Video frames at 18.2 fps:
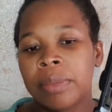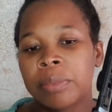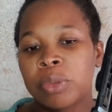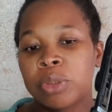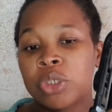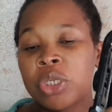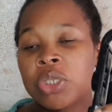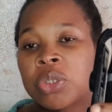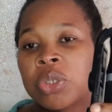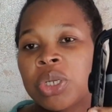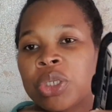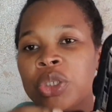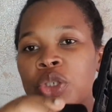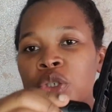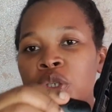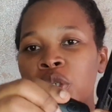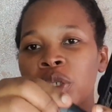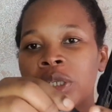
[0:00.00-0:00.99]
just going to
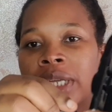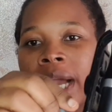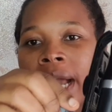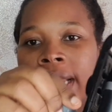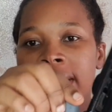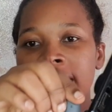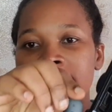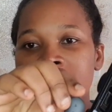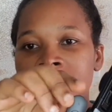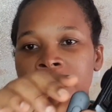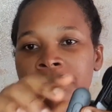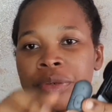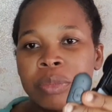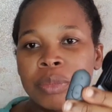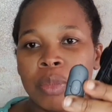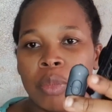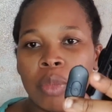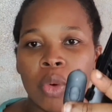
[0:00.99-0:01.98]
show you guys the
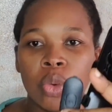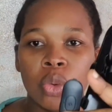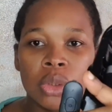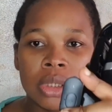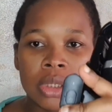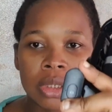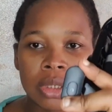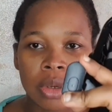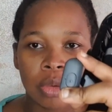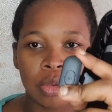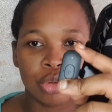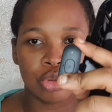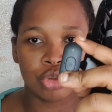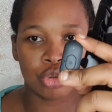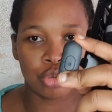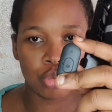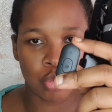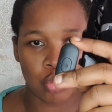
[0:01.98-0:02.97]
remote
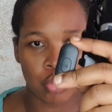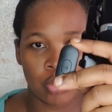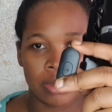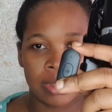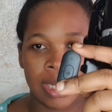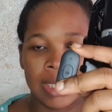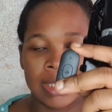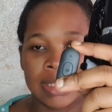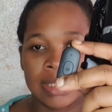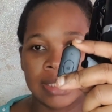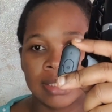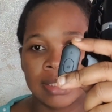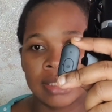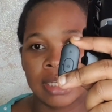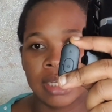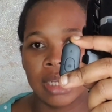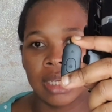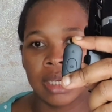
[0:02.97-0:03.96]
control. That is
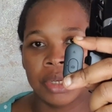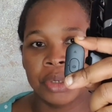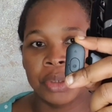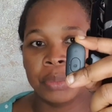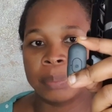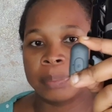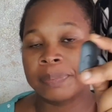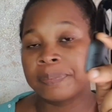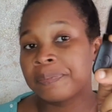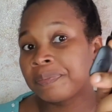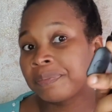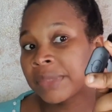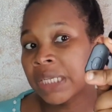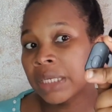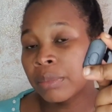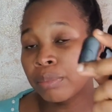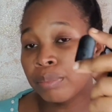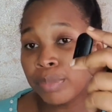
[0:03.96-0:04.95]
the
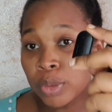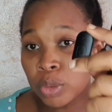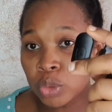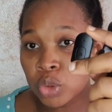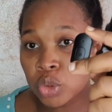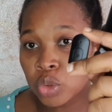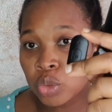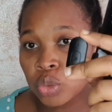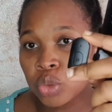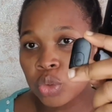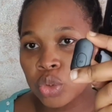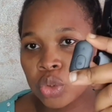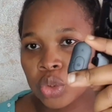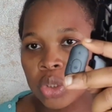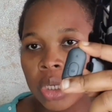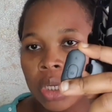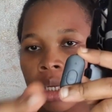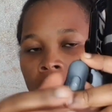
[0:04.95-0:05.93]

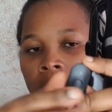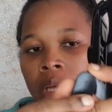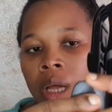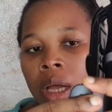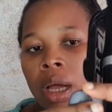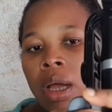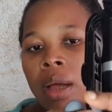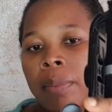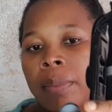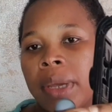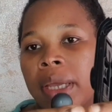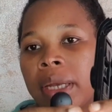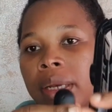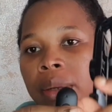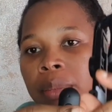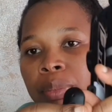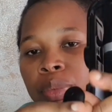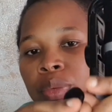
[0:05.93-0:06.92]
Bluetooth
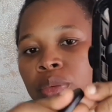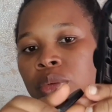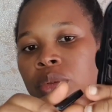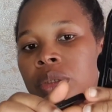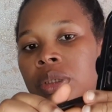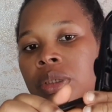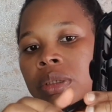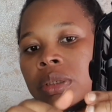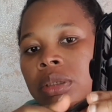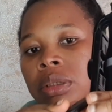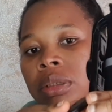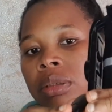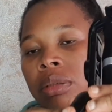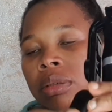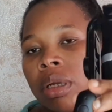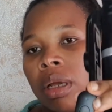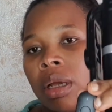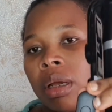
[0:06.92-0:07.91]
enabled,
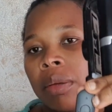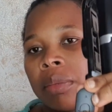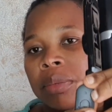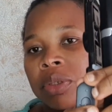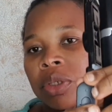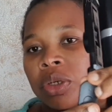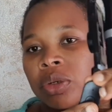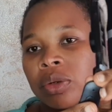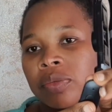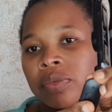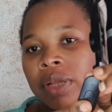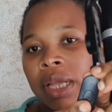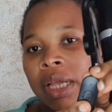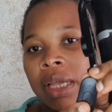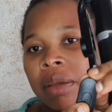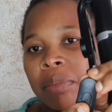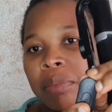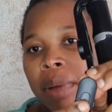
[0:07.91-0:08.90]
sort of
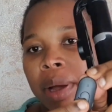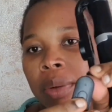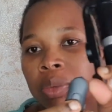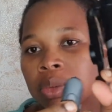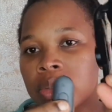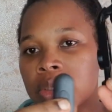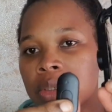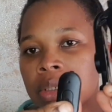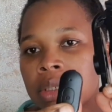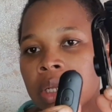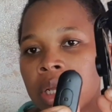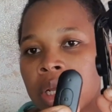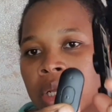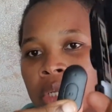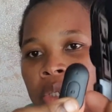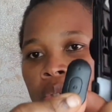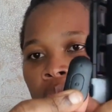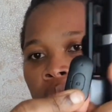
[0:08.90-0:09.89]
like a mouse.
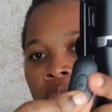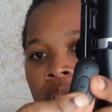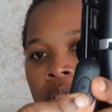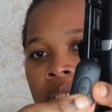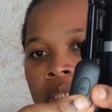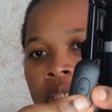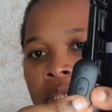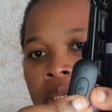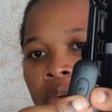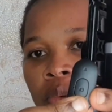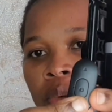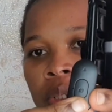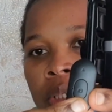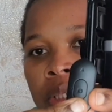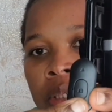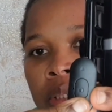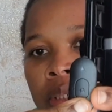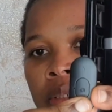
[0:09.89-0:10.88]
So you can see
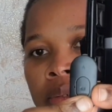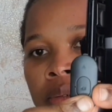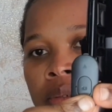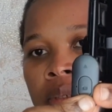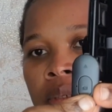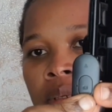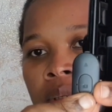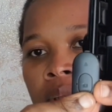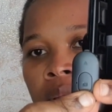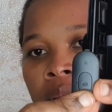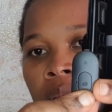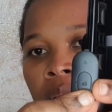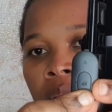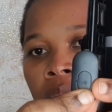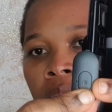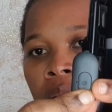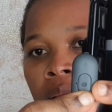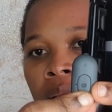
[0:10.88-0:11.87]
what it's
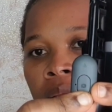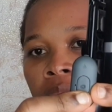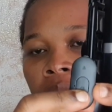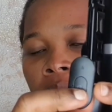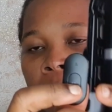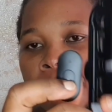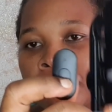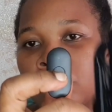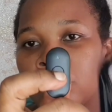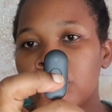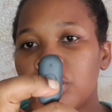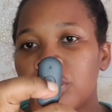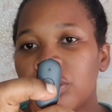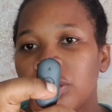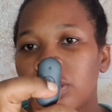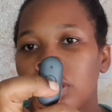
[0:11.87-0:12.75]
there, capture.